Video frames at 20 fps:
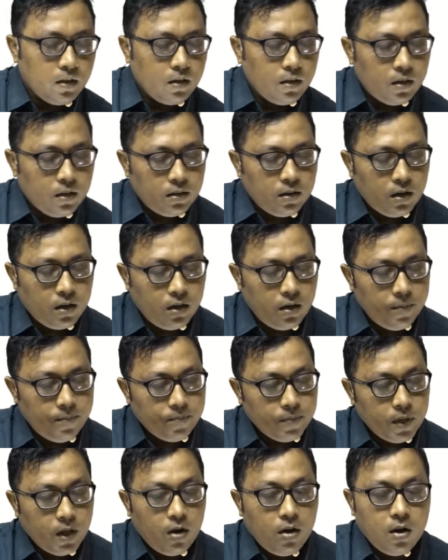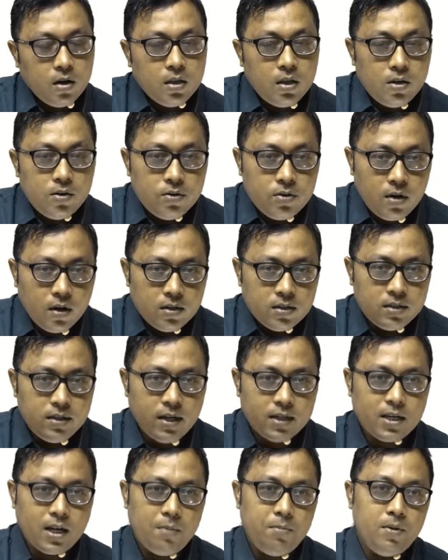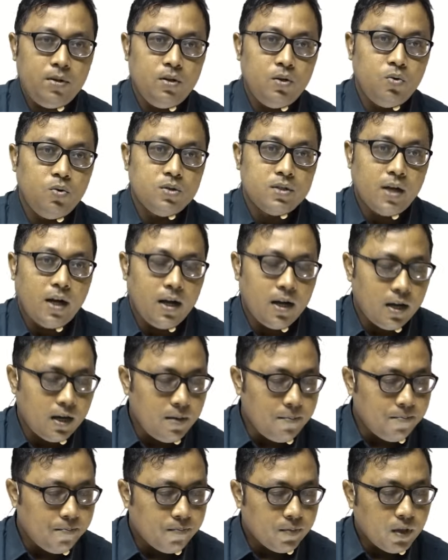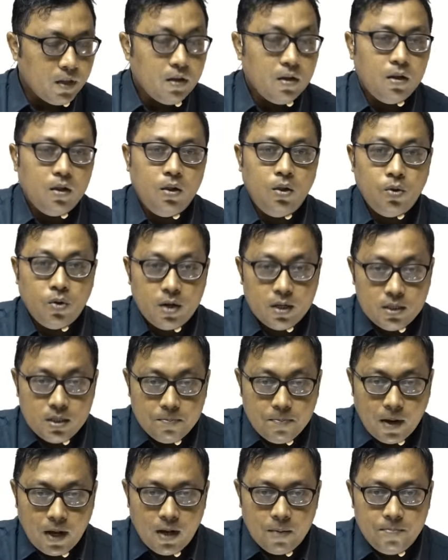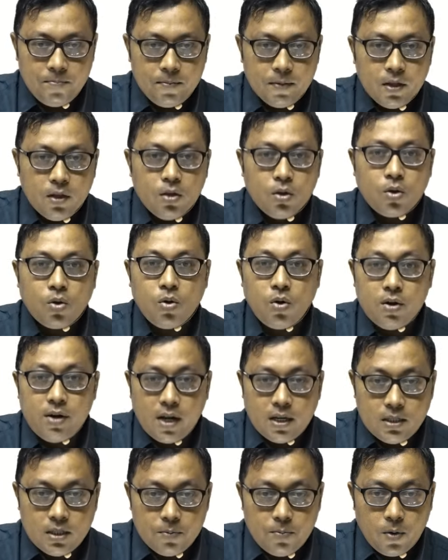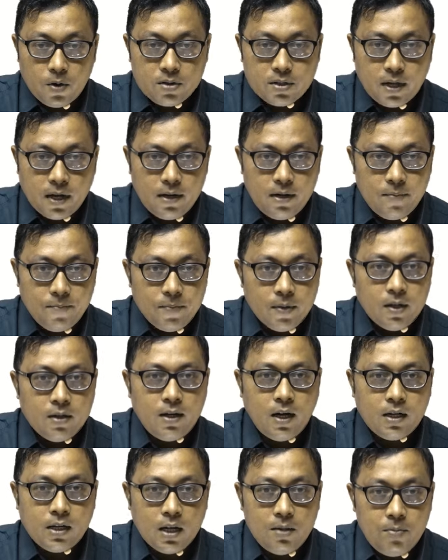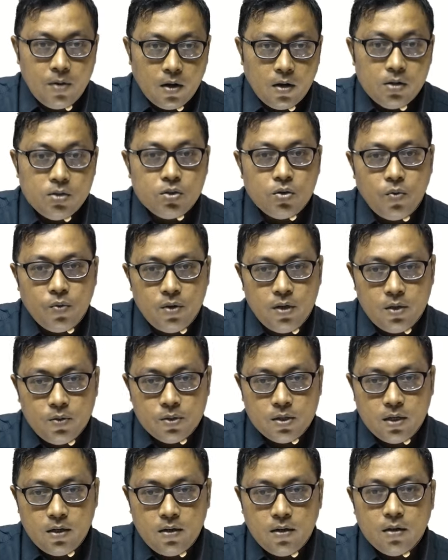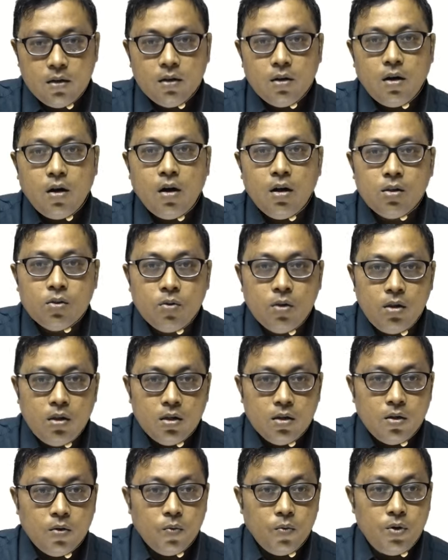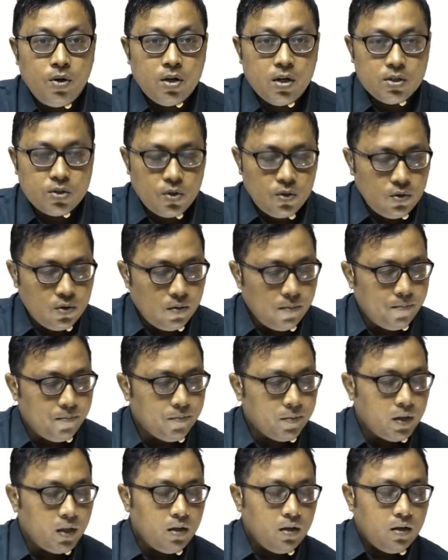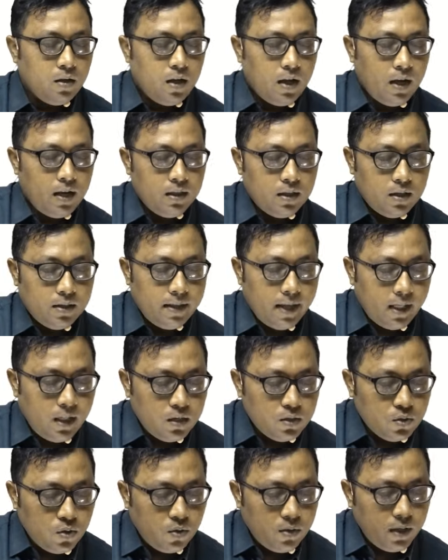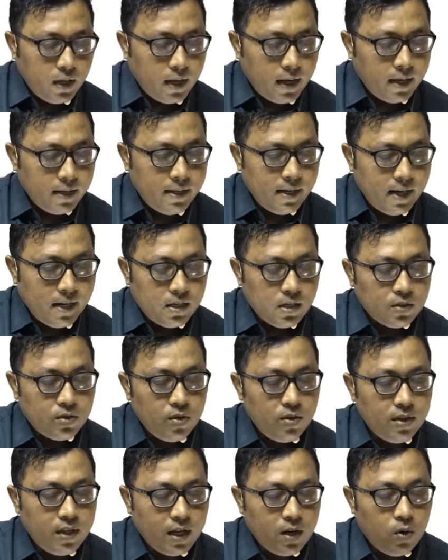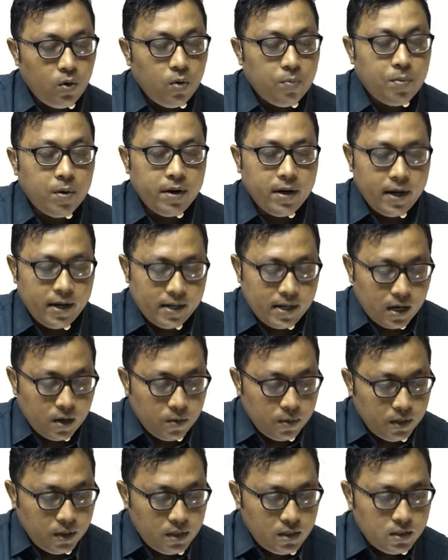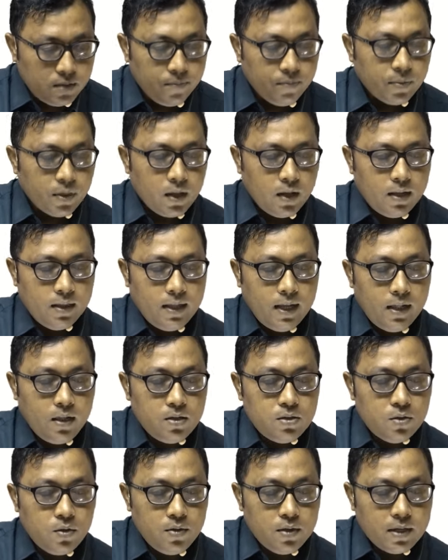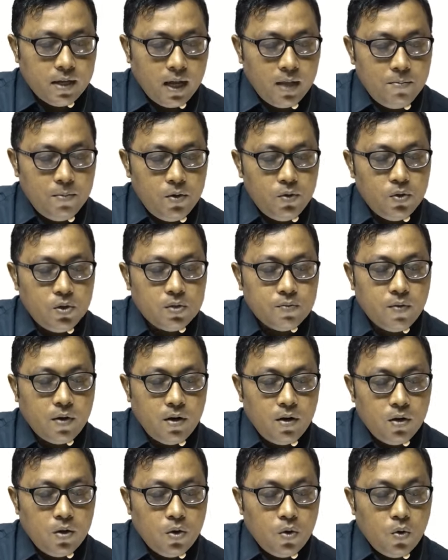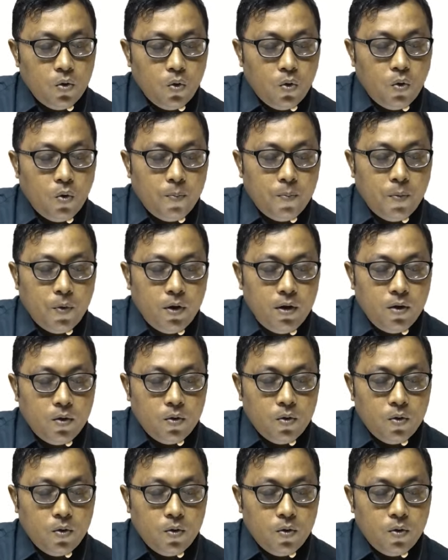The other drugs that can be used are lorazepam, chlordiazepoxide, that can be also used in alcohol withdrawal syndrome. And the naloxone and naltrexone, they are opioid antagonists. Naloxone can be used for opioid